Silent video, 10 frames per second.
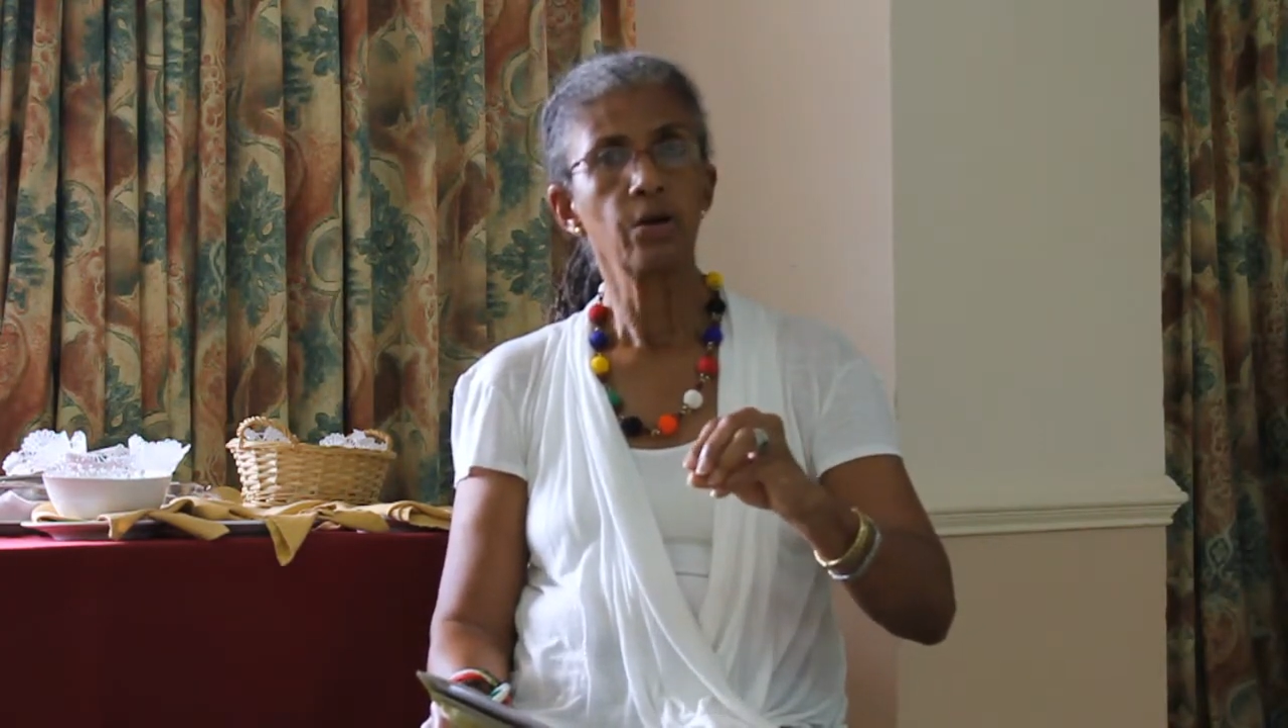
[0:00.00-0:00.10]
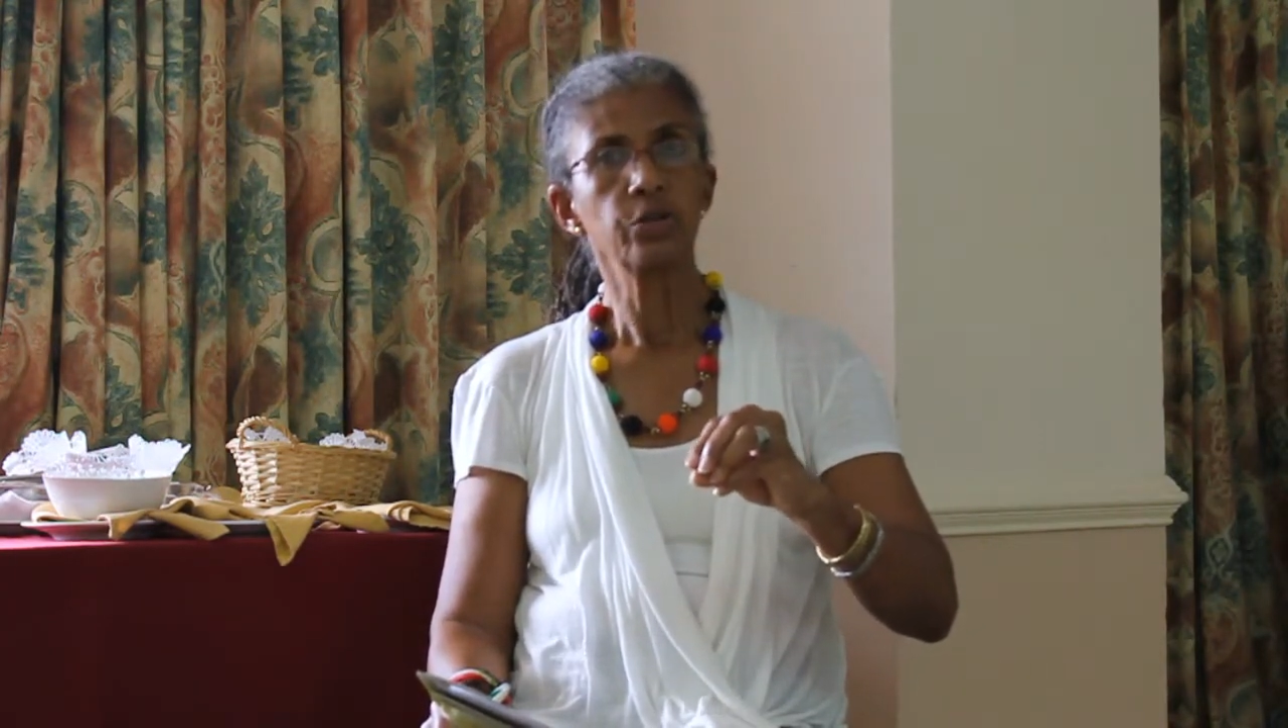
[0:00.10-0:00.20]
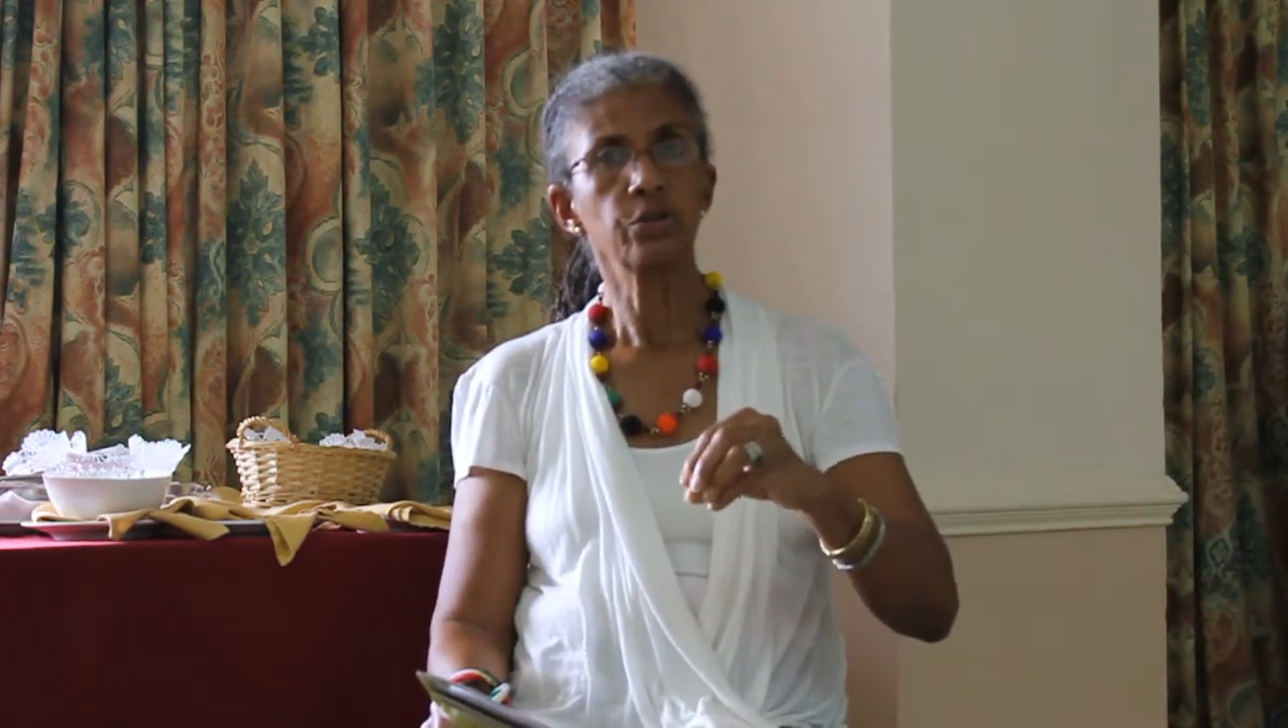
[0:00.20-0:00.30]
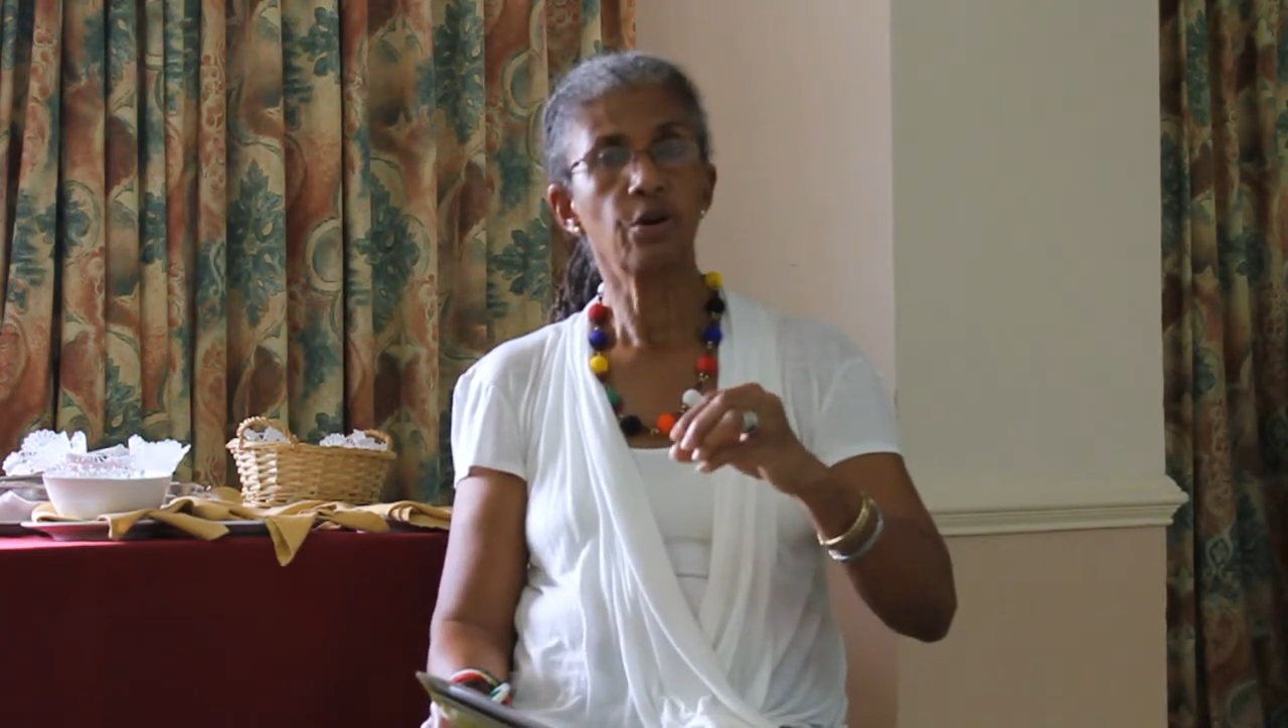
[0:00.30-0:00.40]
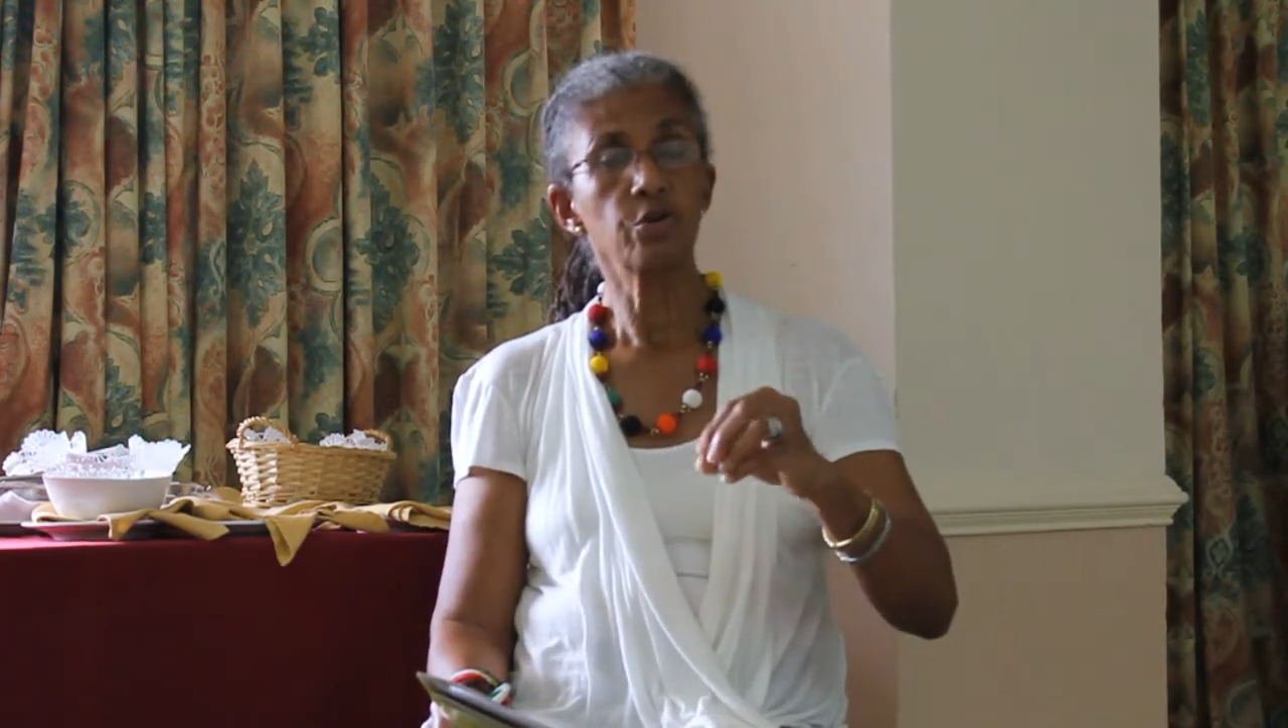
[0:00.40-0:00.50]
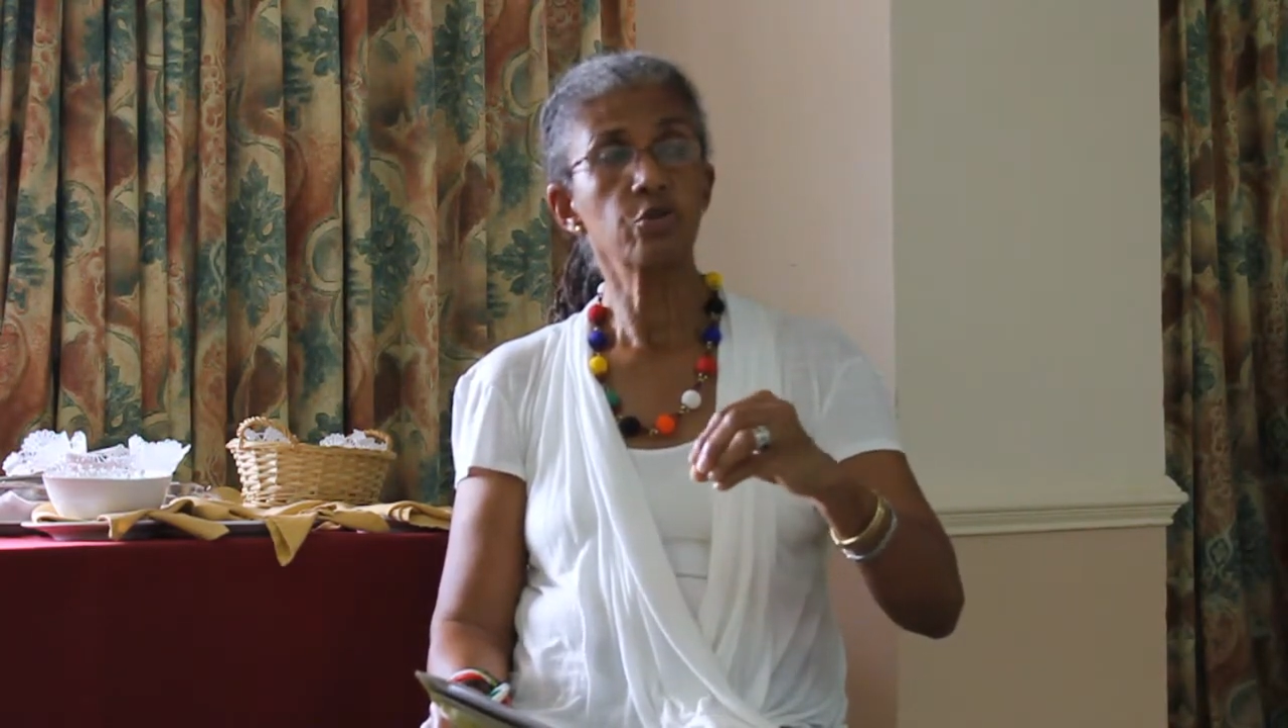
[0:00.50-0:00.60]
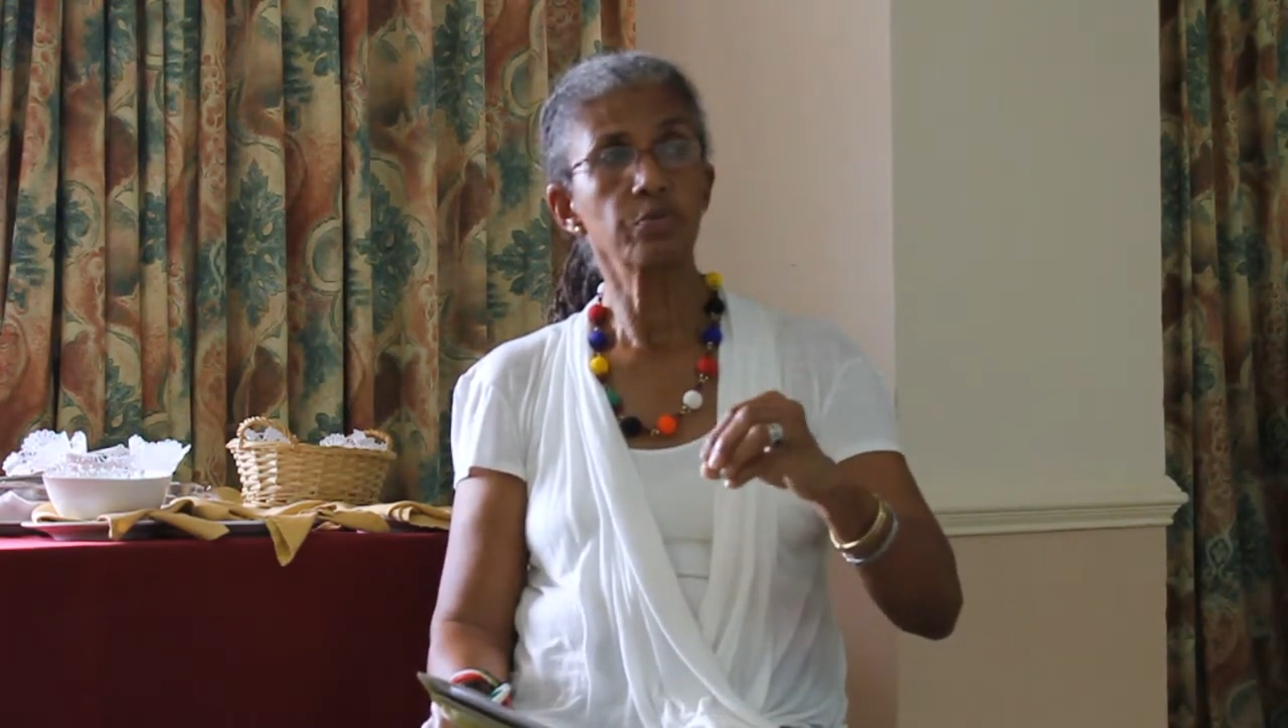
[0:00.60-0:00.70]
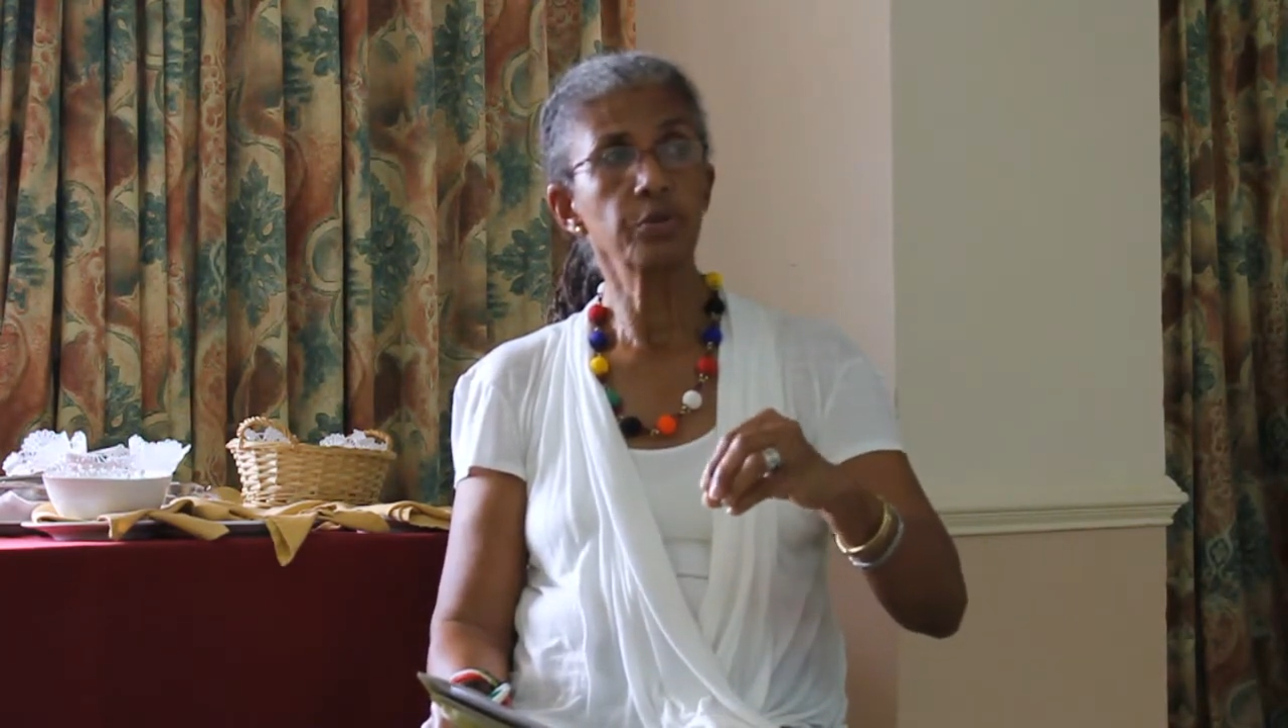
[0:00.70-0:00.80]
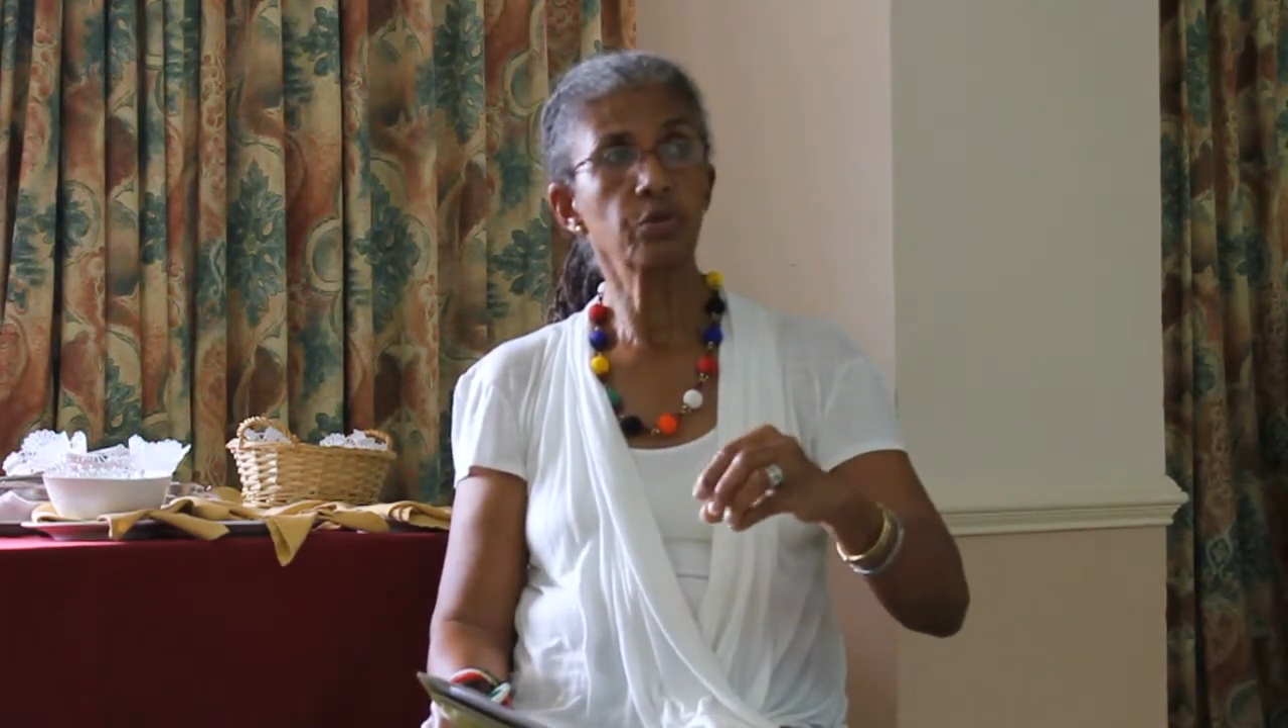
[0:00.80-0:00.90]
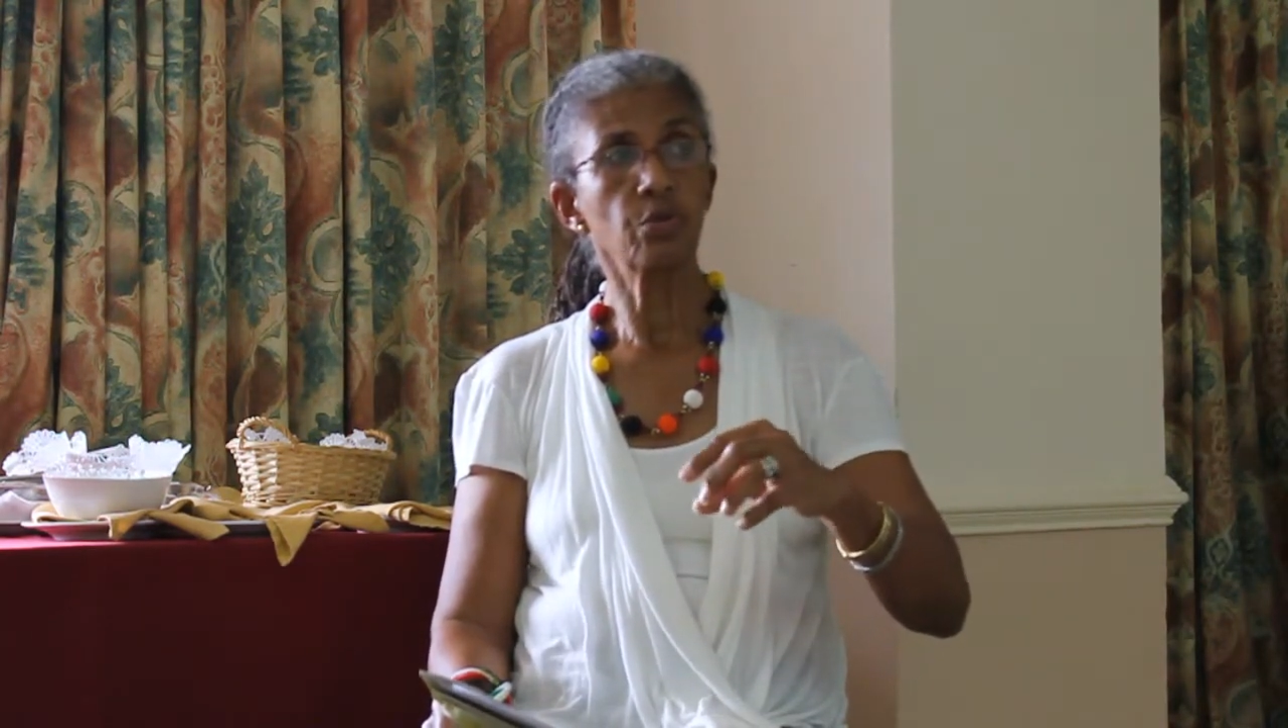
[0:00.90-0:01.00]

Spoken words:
to contribute